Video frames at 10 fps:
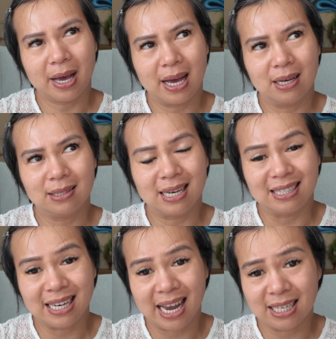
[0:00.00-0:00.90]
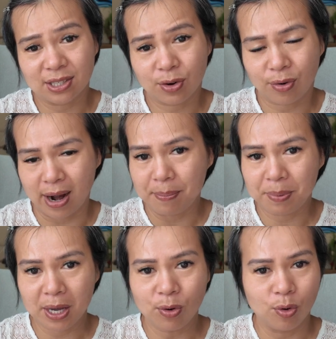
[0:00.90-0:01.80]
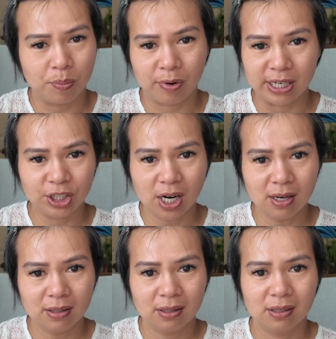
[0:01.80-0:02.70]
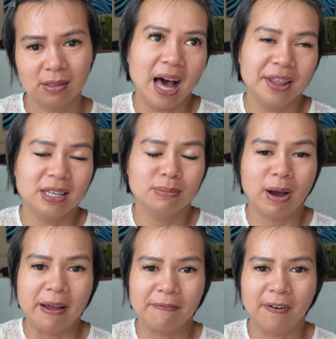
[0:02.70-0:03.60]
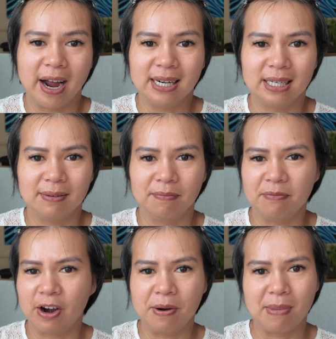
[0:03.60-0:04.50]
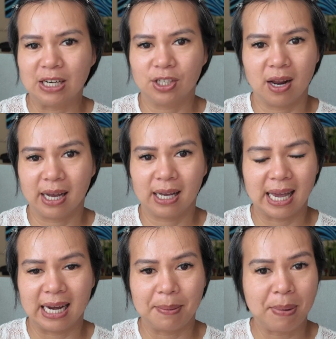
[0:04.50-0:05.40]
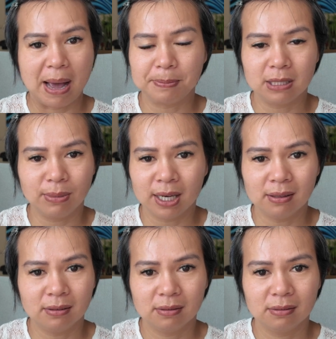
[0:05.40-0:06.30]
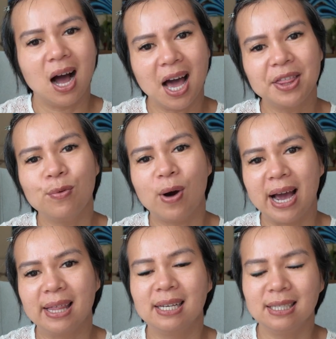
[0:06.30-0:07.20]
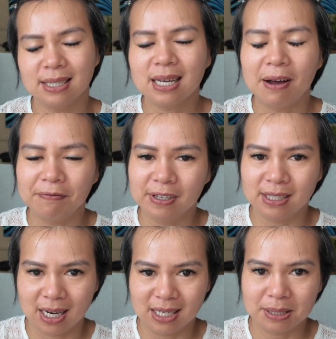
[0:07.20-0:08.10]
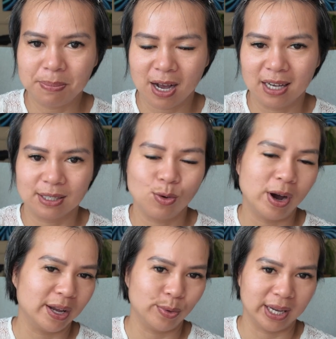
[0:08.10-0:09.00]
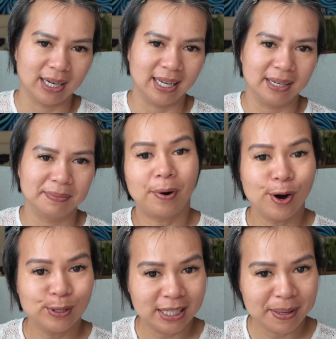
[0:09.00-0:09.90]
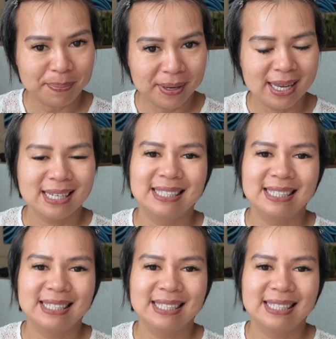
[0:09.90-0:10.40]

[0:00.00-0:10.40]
it as intense cramping or pressure. Others might find it very much like getting a pap smear. Either way, the discomfort does pass quite quickly. Pro tip,